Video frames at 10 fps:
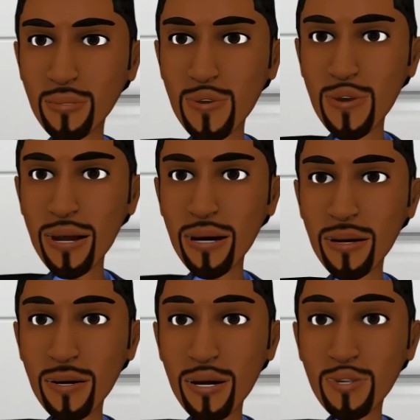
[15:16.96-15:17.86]
While
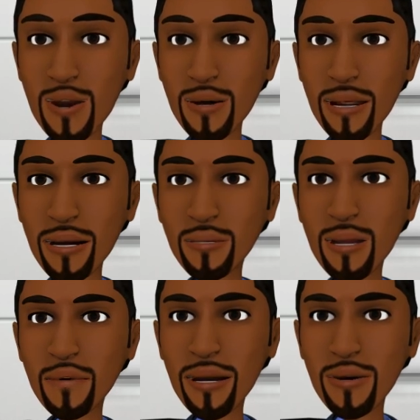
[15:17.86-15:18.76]
the majority
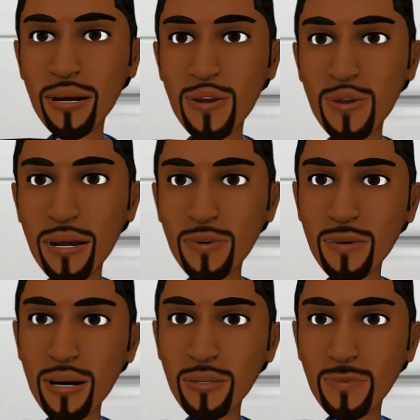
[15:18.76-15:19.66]
of the
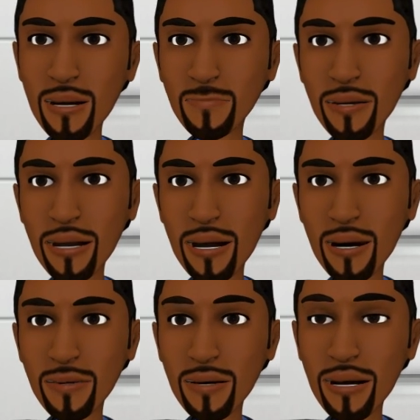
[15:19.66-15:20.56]
requirements may be in
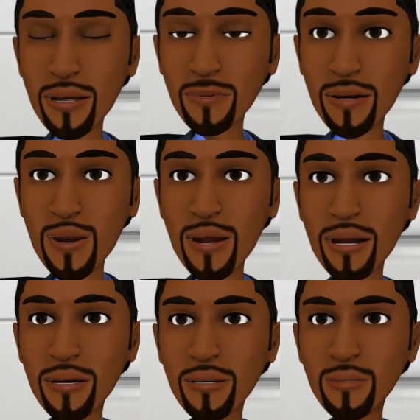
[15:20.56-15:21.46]
the
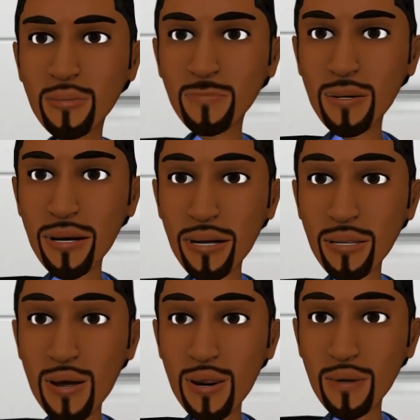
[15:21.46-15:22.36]
PWS, please
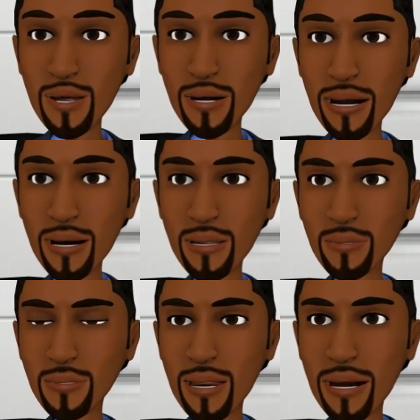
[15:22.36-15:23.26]
don't forget
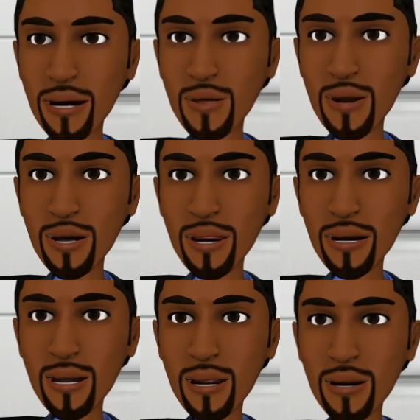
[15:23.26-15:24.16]
that throughout the
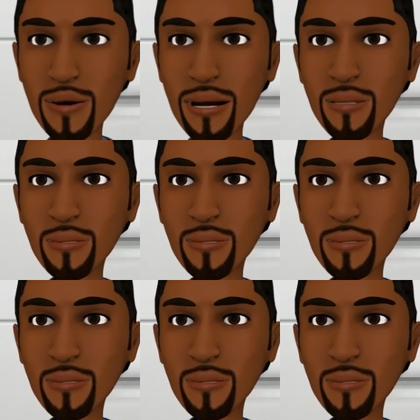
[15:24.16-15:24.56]
contract